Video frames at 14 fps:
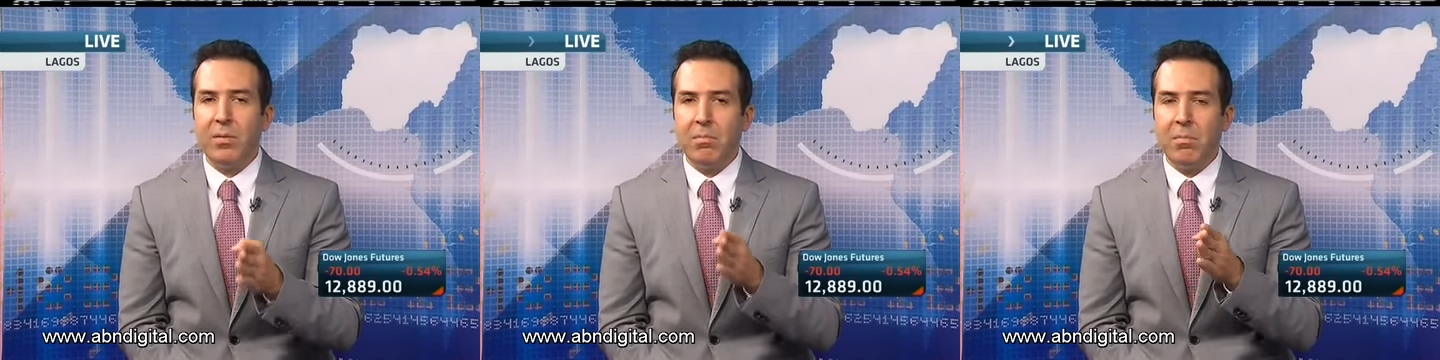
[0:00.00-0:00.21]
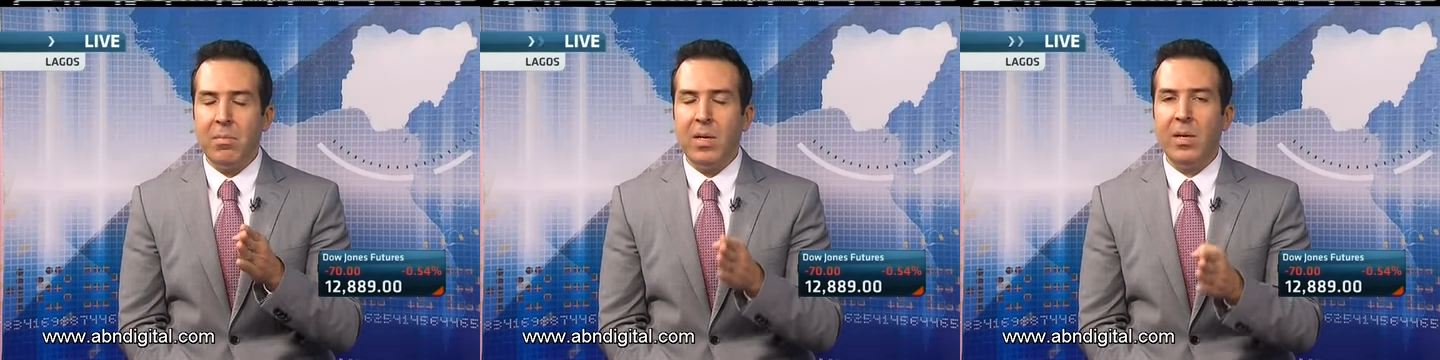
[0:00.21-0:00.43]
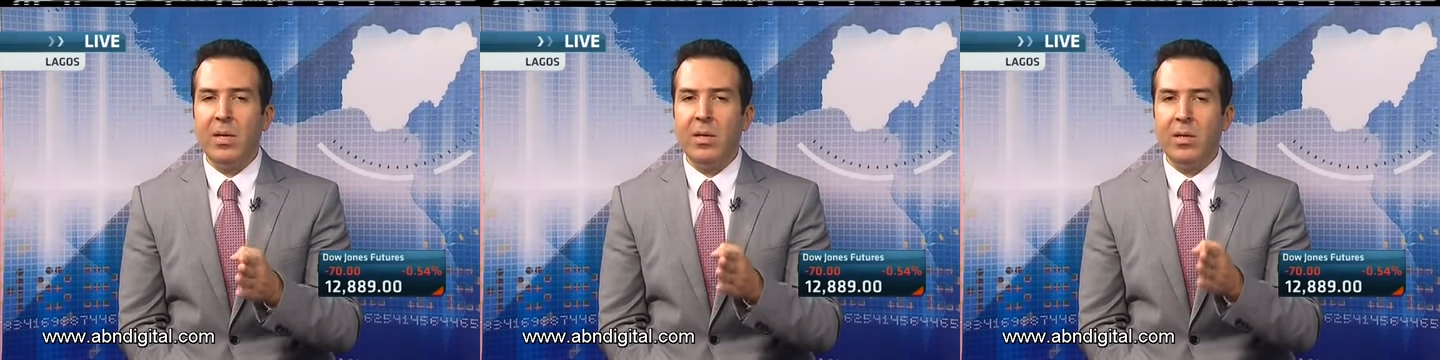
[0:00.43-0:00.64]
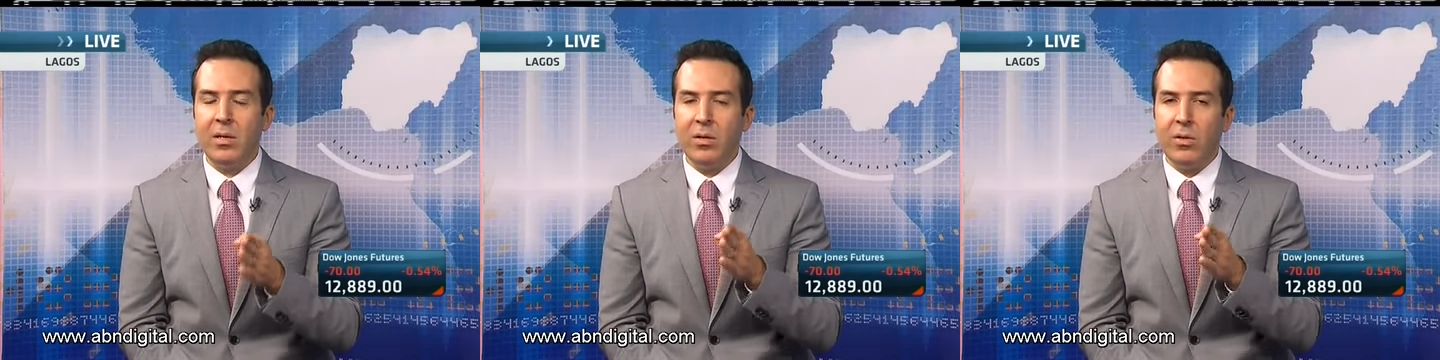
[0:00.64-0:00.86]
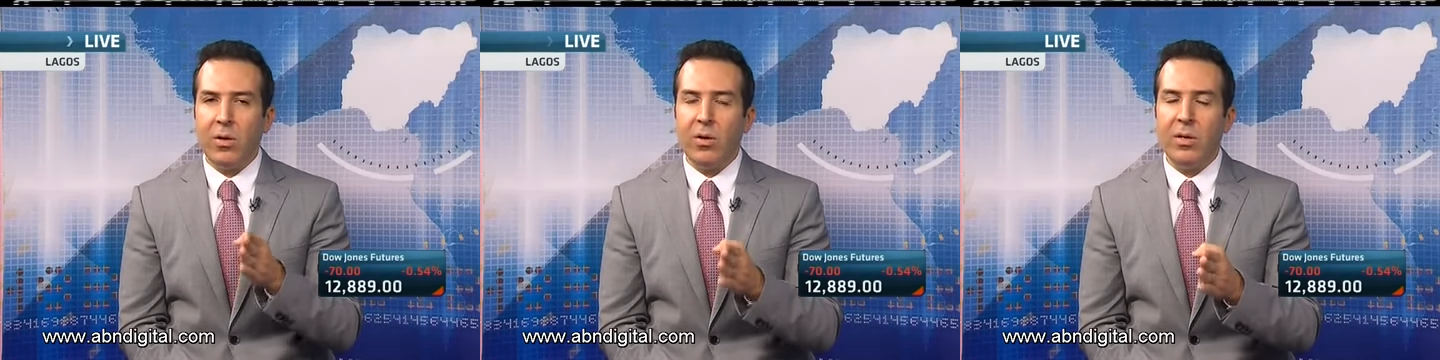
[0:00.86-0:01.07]

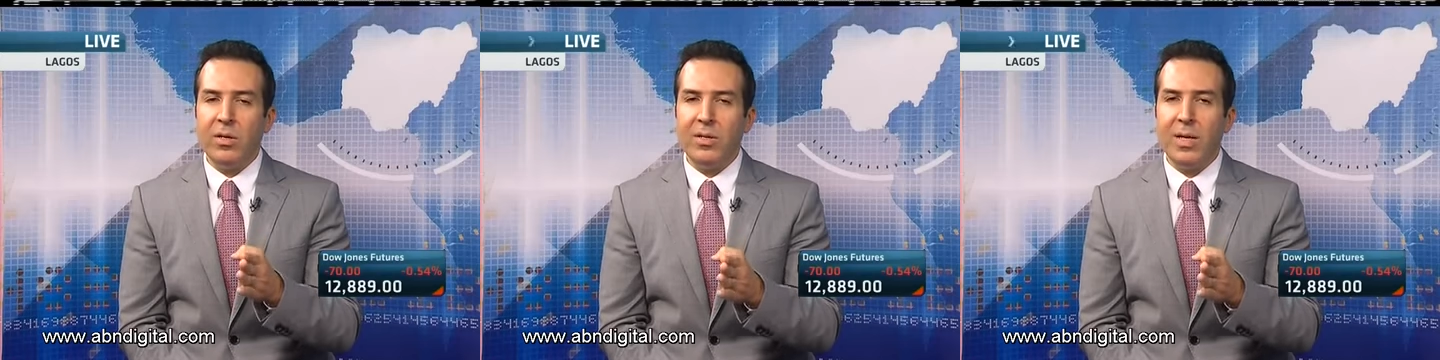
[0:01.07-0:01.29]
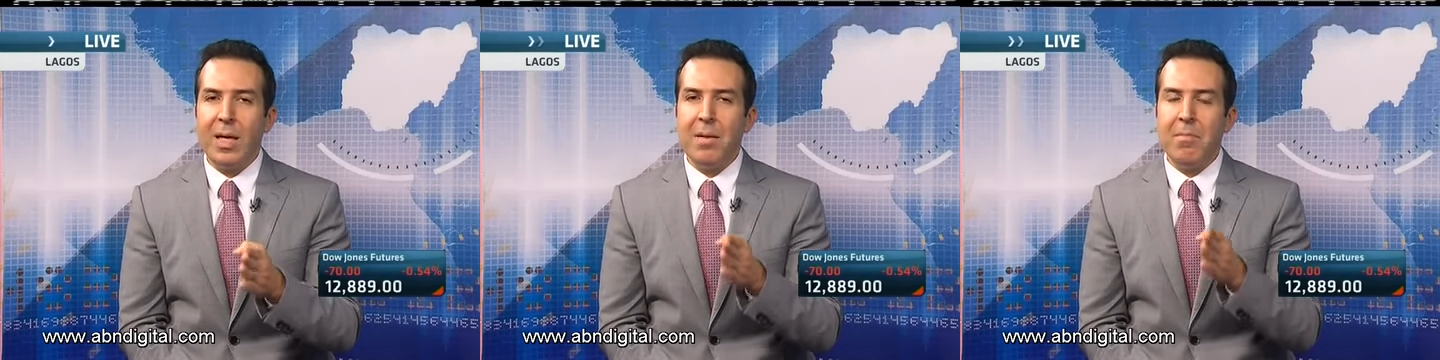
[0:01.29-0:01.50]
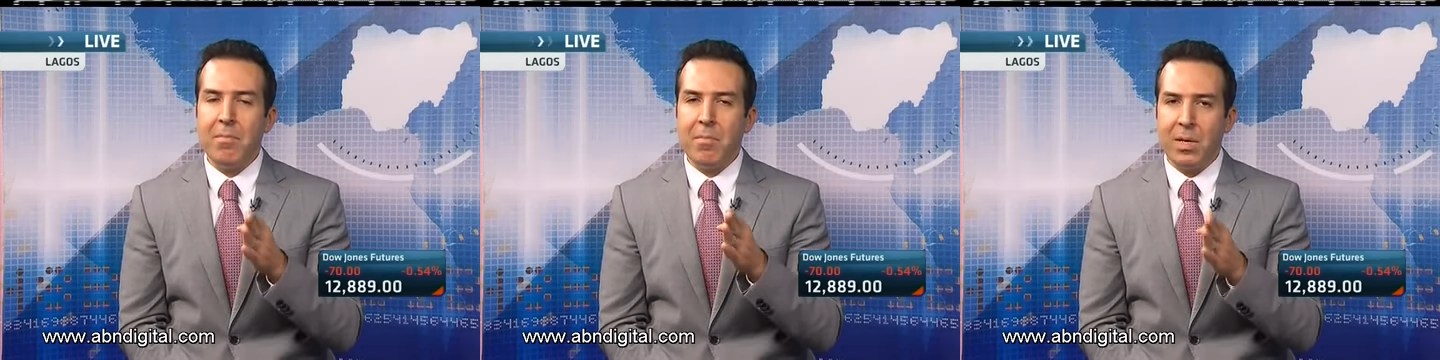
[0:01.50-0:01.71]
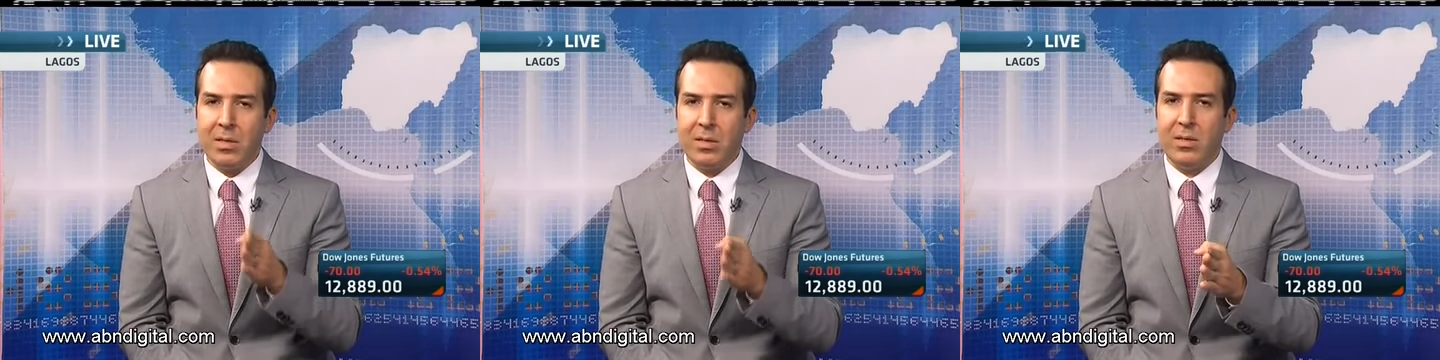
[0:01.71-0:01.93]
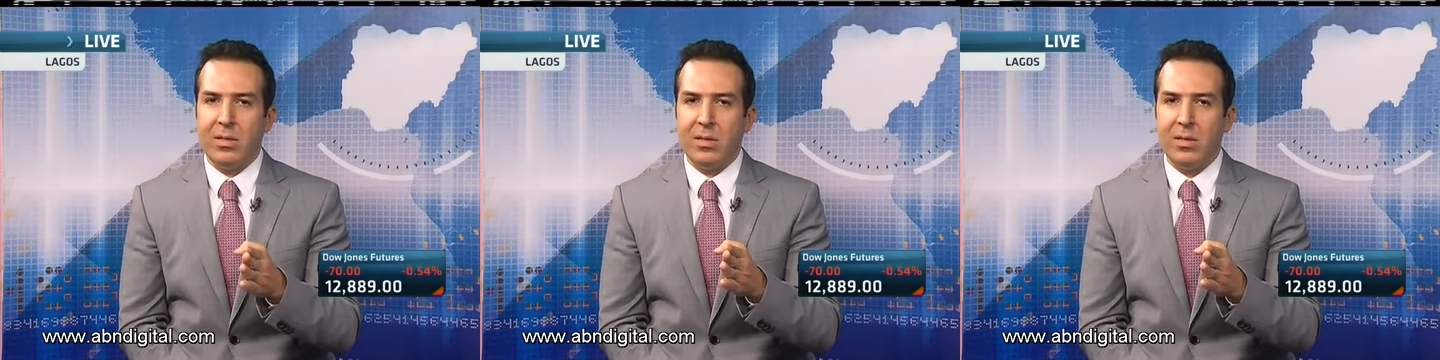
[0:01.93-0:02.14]
million a
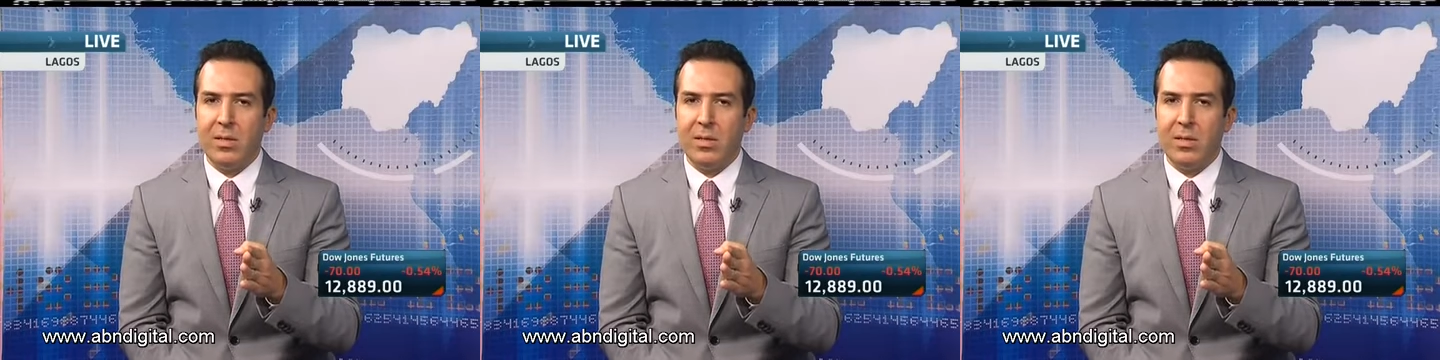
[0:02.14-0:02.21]
month,